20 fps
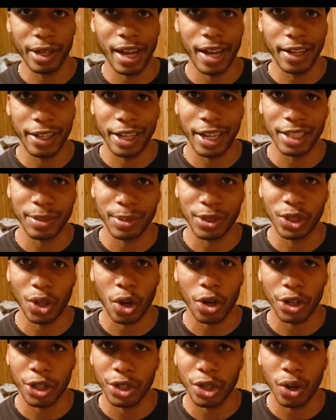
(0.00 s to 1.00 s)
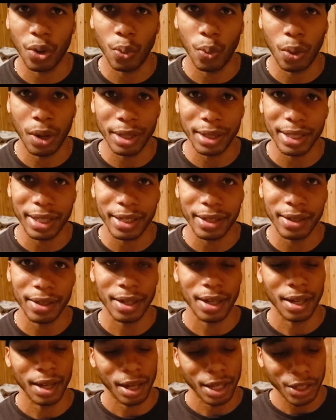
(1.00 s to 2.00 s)
You got some solder you don't want there.
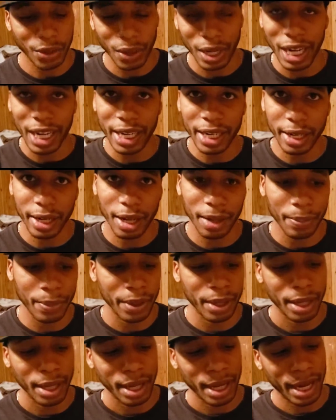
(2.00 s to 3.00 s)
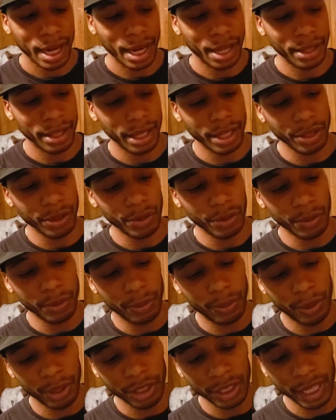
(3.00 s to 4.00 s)
You heat it up and then
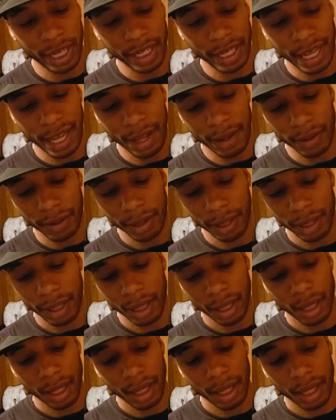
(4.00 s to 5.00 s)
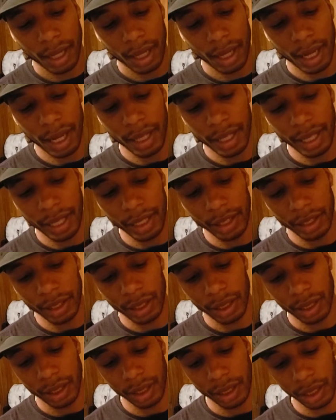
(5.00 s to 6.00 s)
you push that down and then
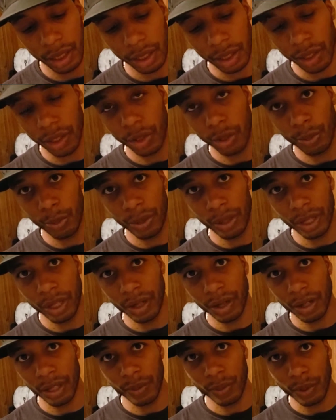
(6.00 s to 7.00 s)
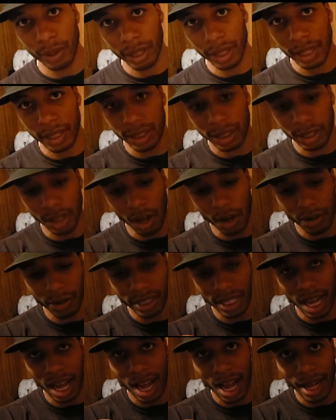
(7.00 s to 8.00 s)
you put it on where the solder
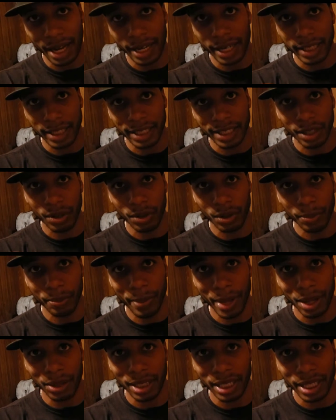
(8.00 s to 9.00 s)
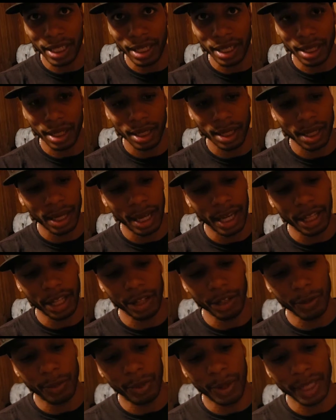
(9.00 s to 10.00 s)
is hot and still melty, and
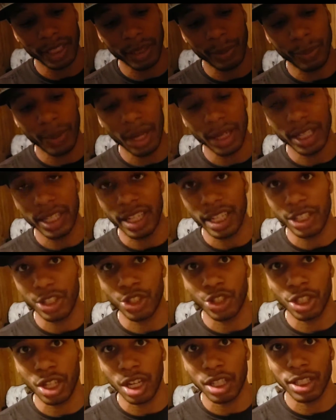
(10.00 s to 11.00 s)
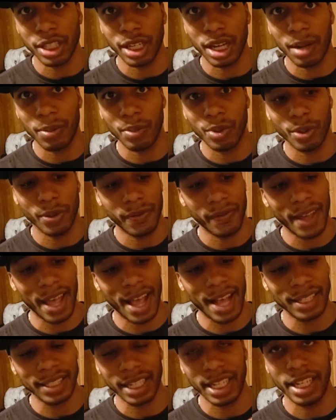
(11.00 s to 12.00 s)
then you press the button and it sucks it up real
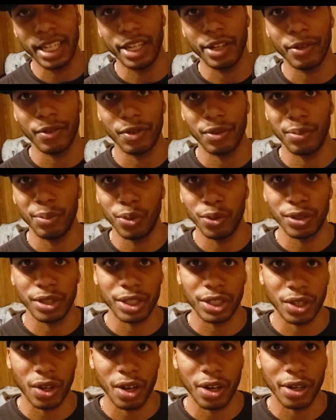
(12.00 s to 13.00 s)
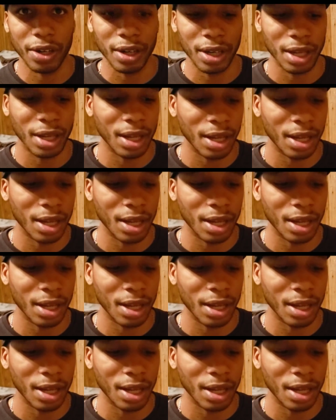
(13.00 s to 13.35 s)
fast in here, or removes the solder.